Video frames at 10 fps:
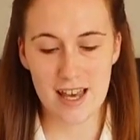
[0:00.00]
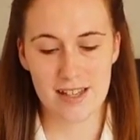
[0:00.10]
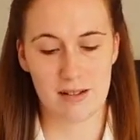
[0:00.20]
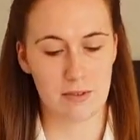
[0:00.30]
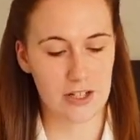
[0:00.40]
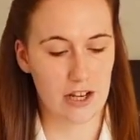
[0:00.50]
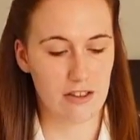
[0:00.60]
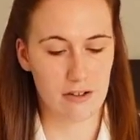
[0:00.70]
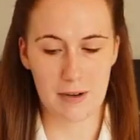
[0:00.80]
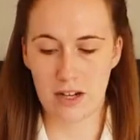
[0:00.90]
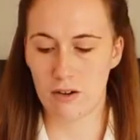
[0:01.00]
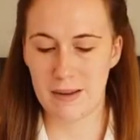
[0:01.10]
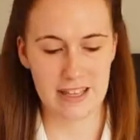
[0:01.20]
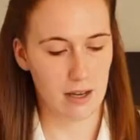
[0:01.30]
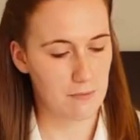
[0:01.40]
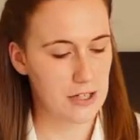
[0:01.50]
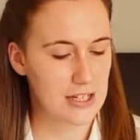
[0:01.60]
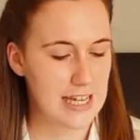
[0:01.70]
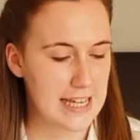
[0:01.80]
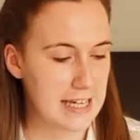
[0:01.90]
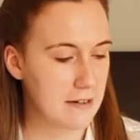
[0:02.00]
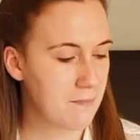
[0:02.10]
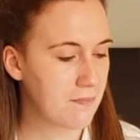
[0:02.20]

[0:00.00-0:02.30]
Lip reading: So I'm going to go through my whole makeup routine.